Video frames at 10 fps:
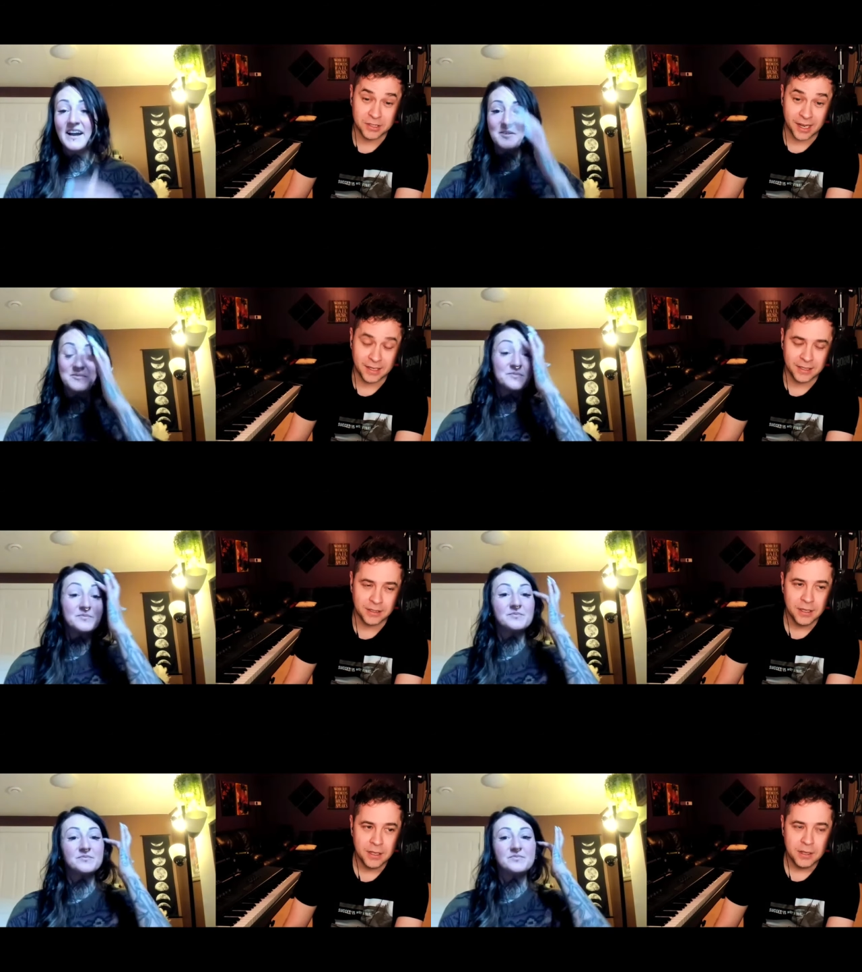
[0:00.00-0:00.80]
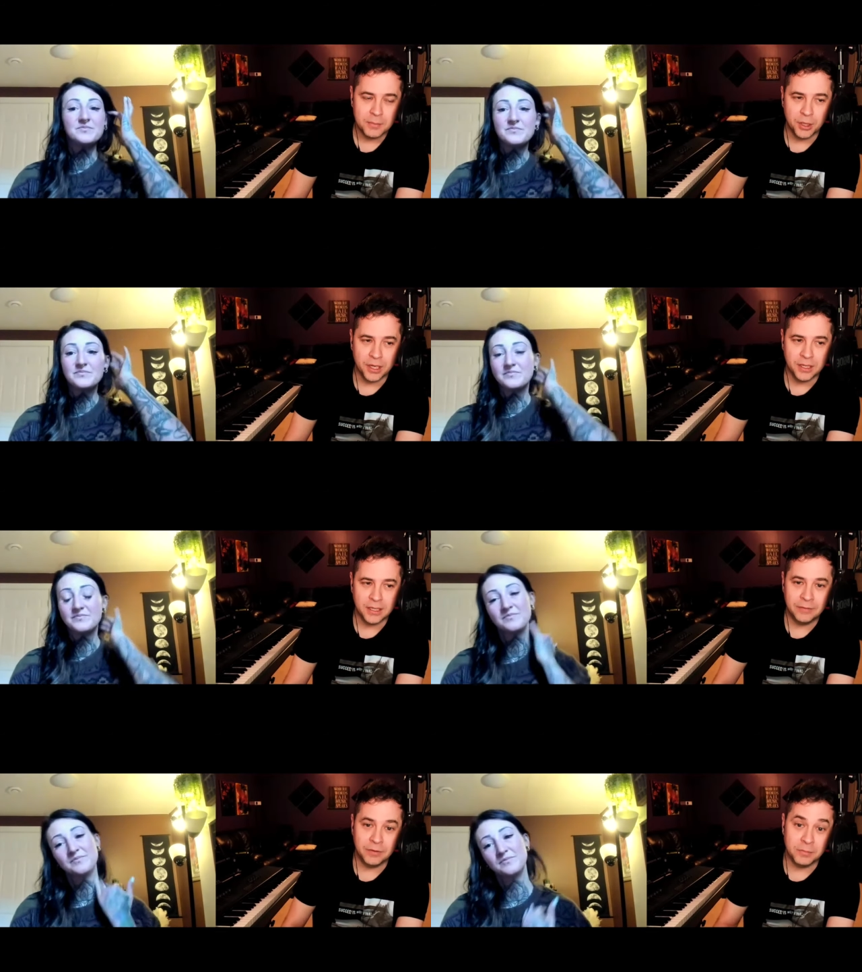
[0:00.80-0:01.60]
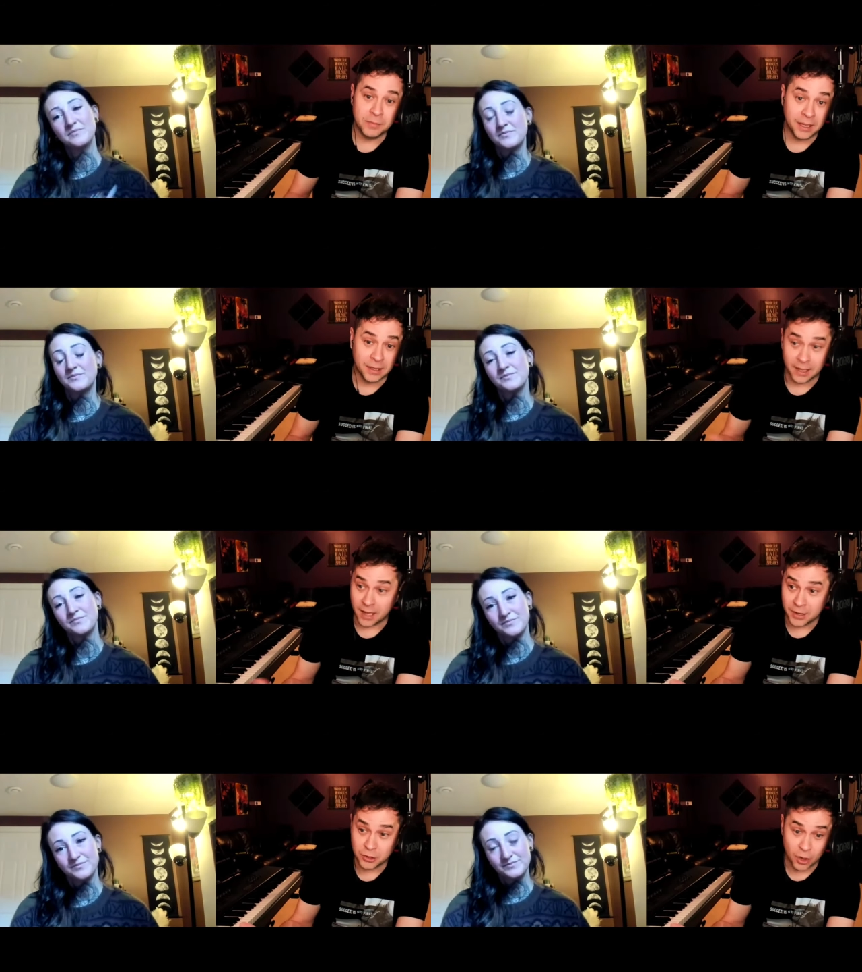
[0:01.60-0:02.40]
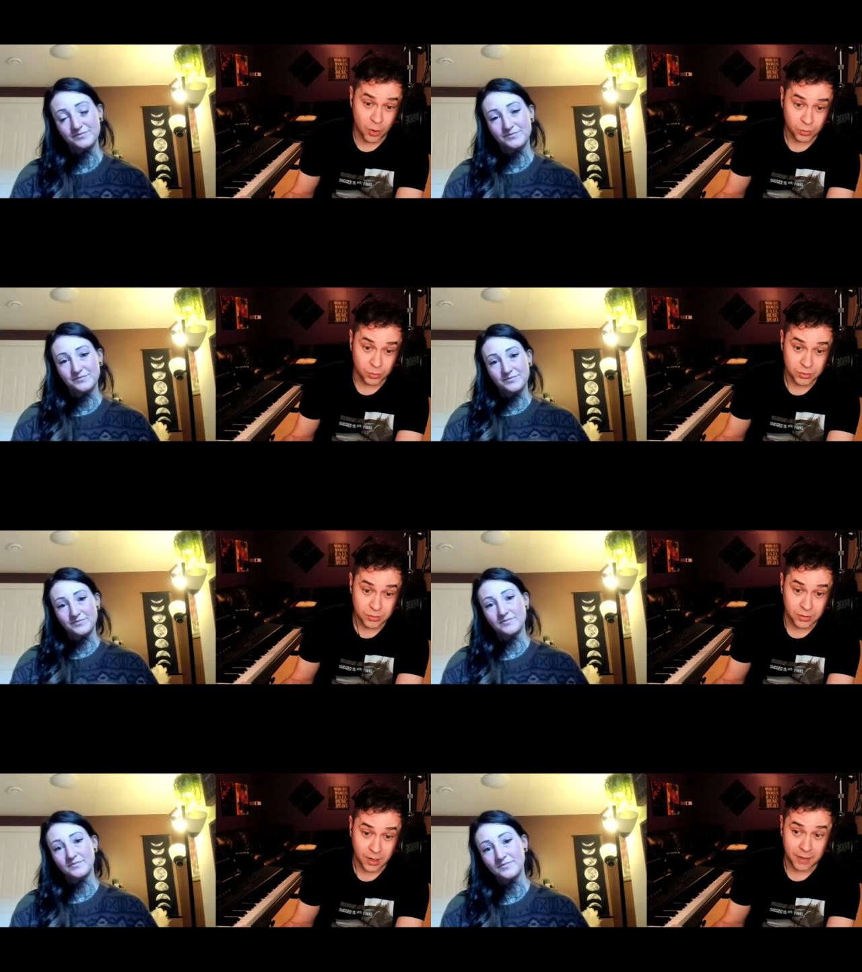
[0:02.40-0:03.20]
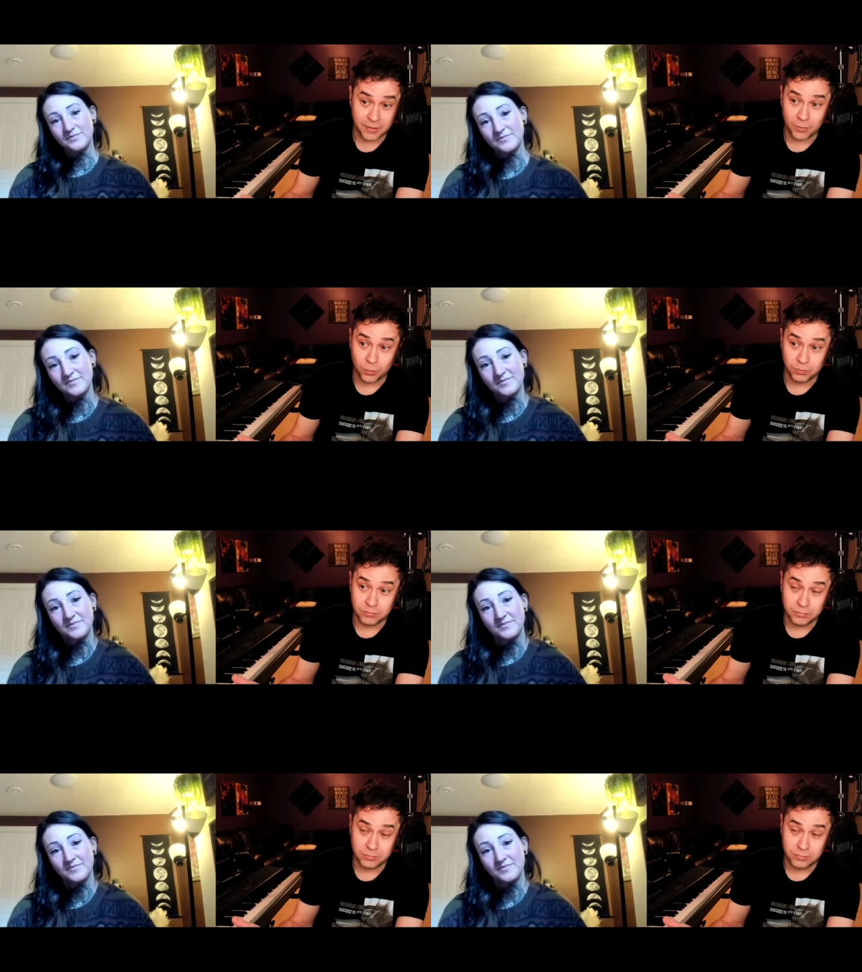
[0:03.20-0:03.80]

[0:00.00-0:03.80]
Speaker 1: understand it, but even me, like I don't, I've had